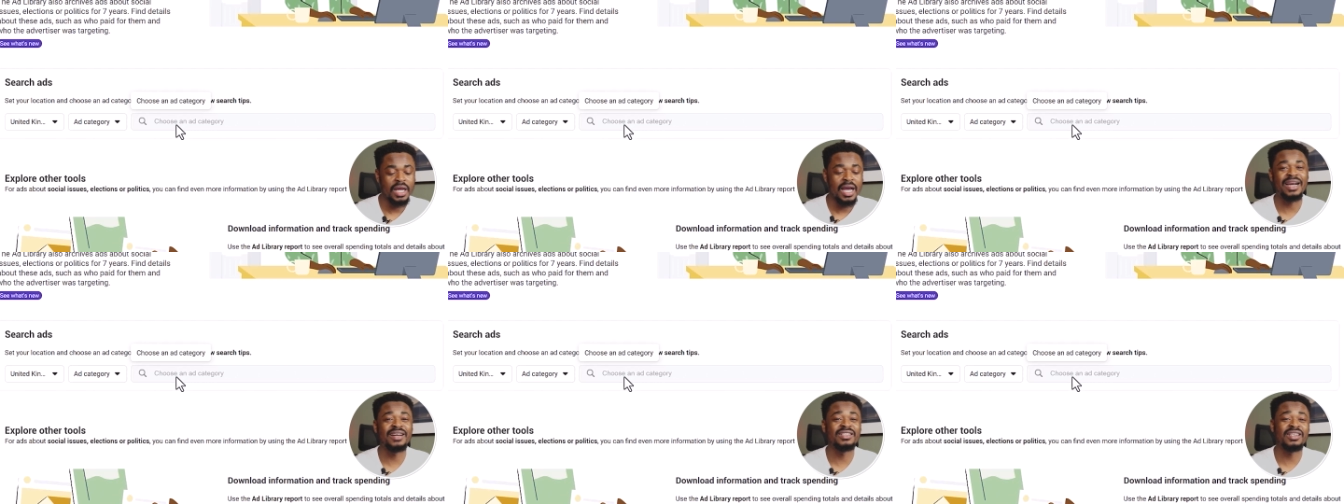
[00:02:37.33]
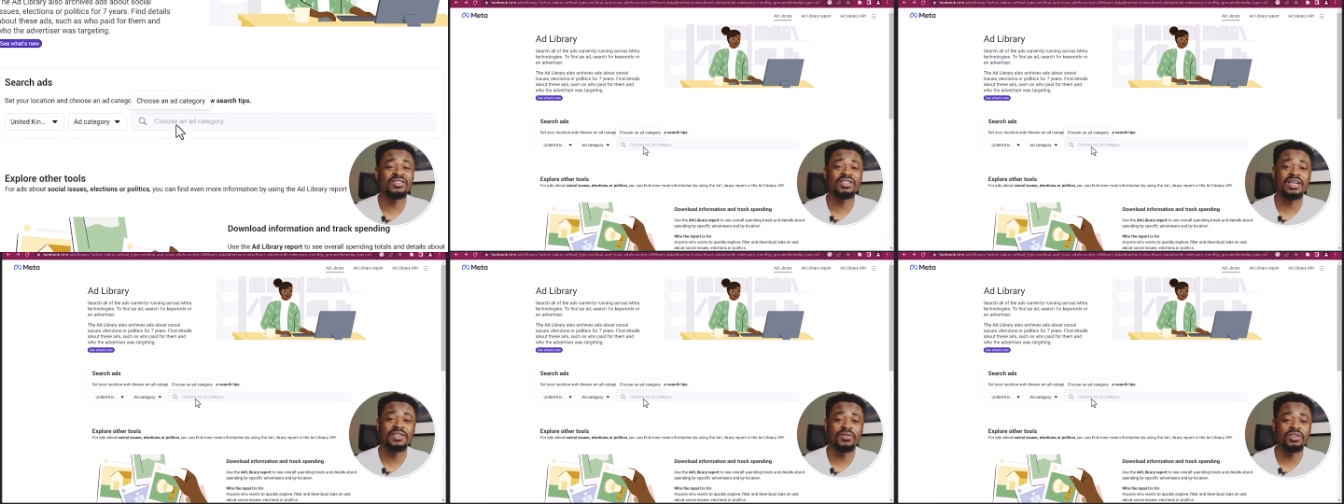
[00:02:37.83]
I can decide to
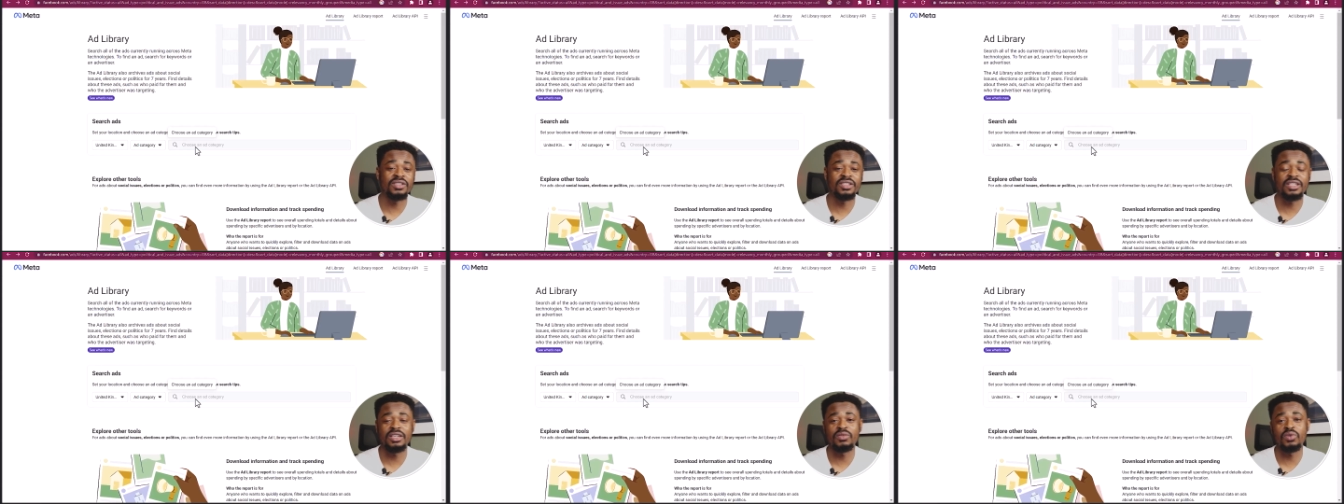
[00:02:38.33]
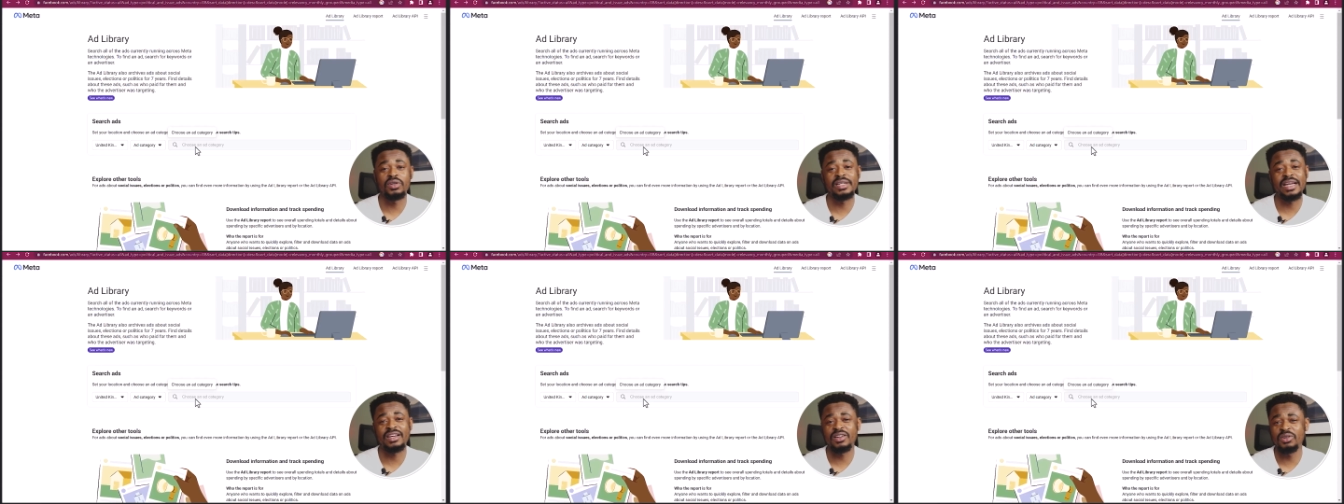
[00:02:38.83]
search for a niche keyword
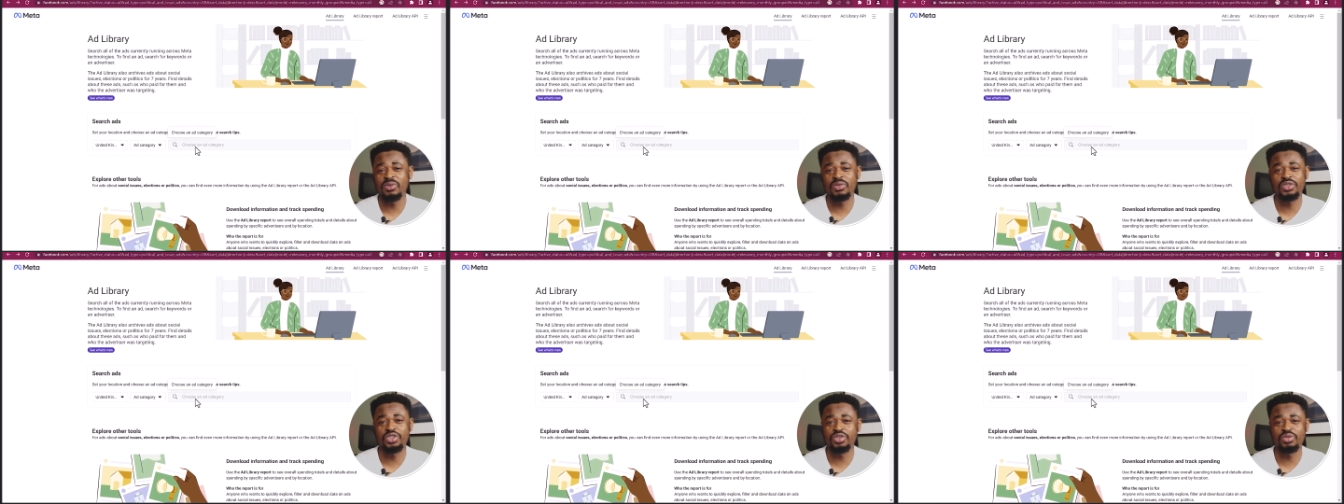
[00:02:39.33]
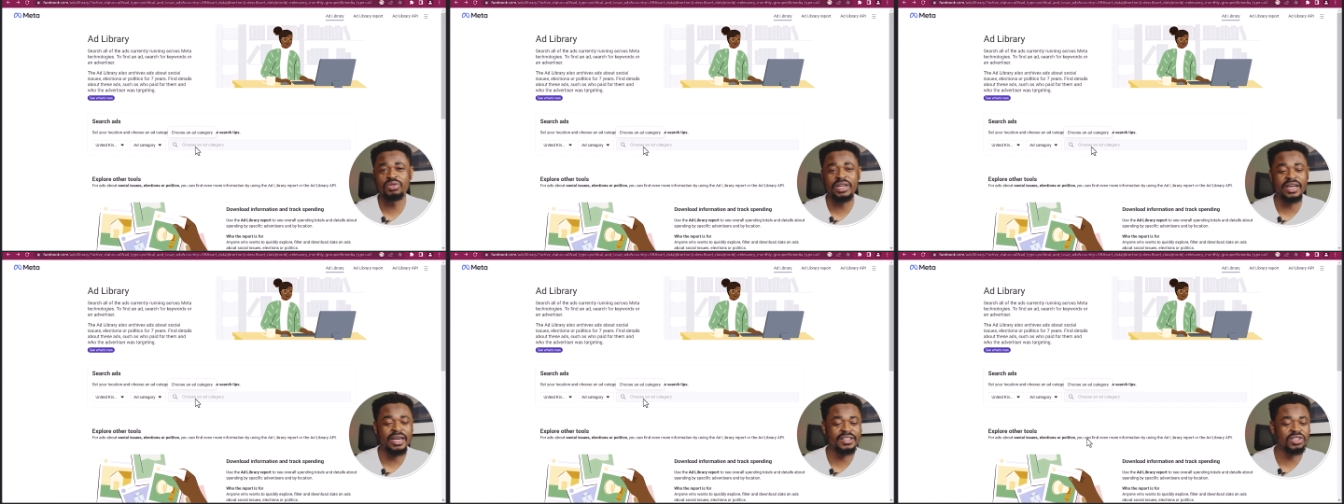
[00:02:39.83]
like clothes, shoe,
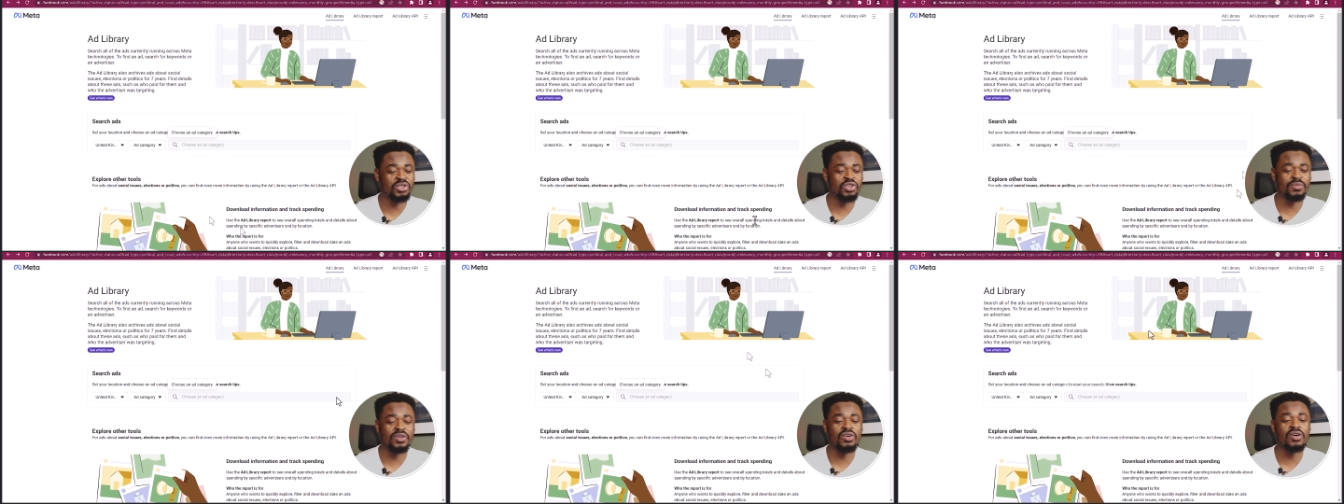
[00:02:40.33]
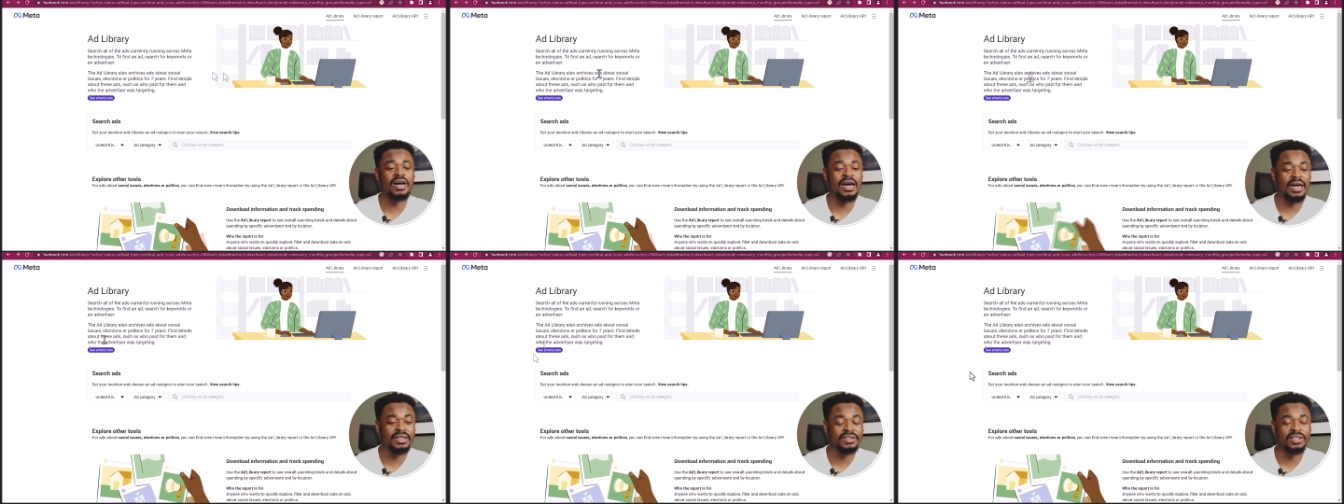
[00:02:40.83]
hair, and they're gonna show me all
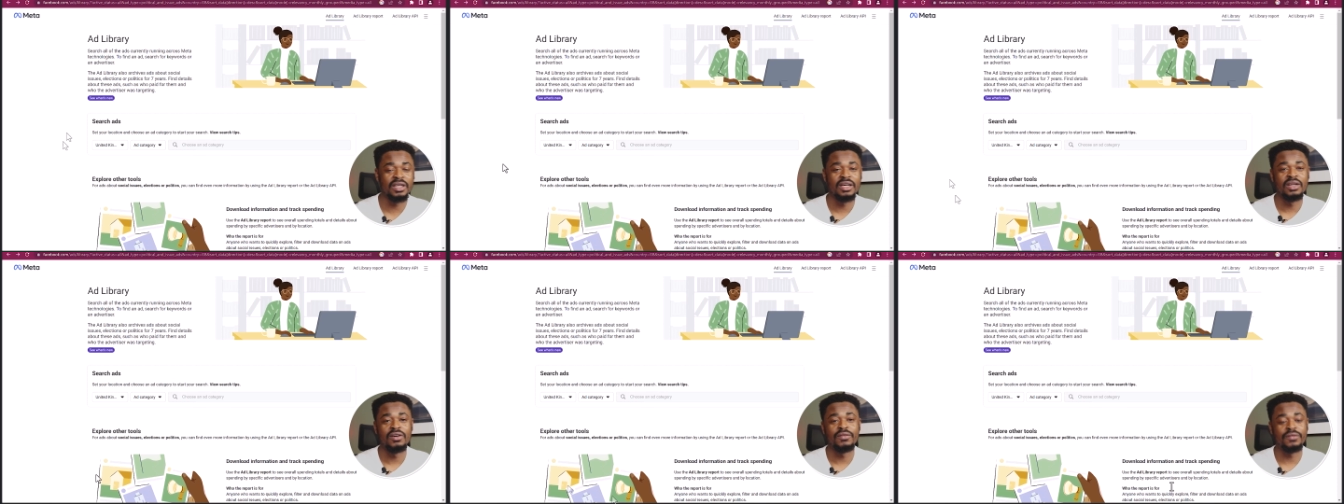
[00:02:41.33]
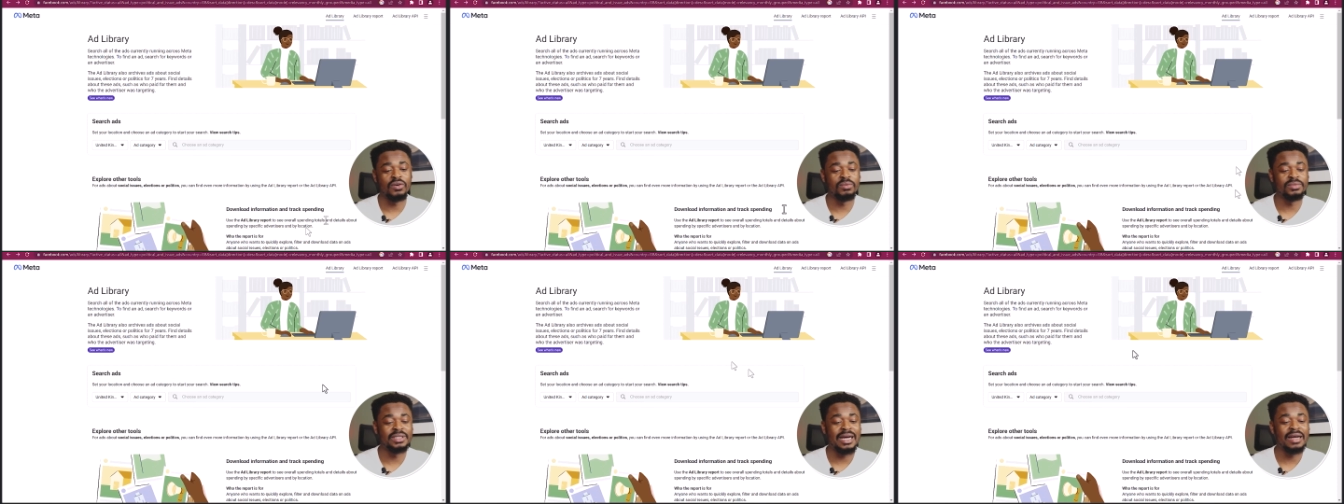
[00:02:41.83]
ads
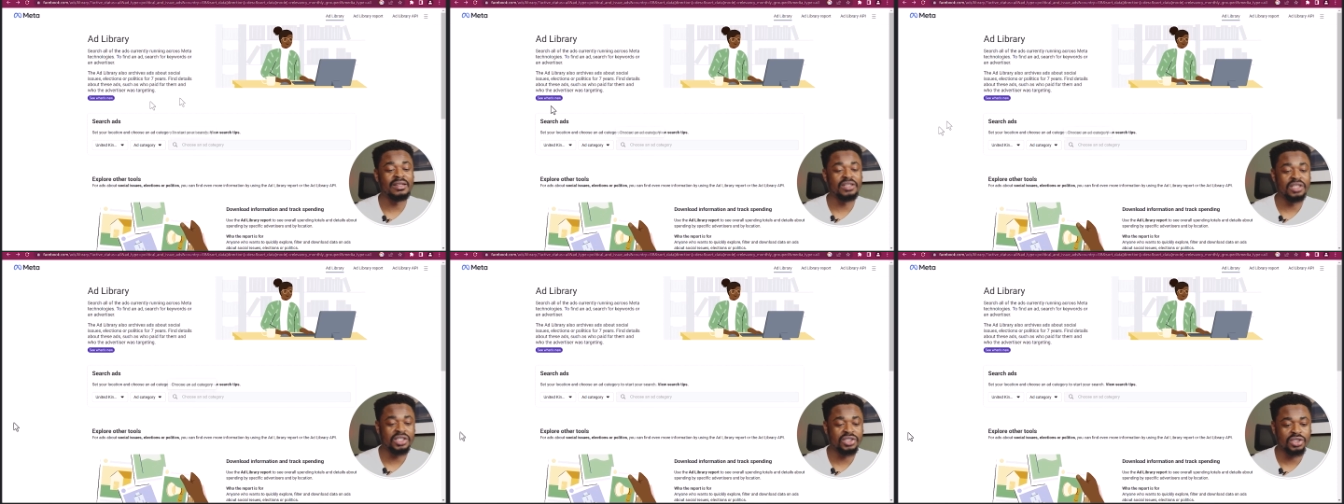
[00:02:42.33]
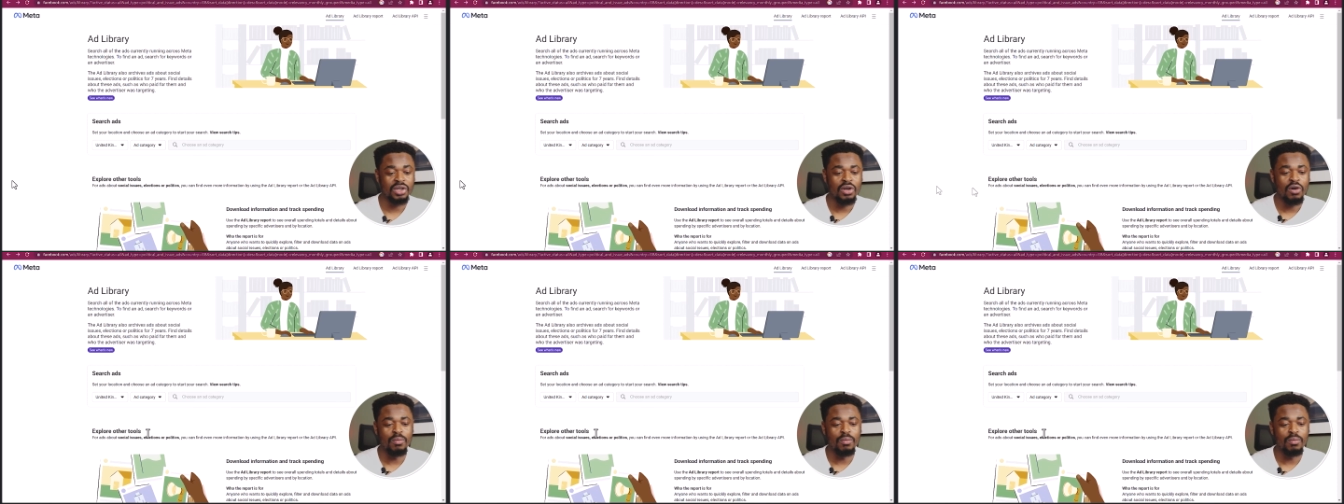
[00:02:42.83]
from that niche.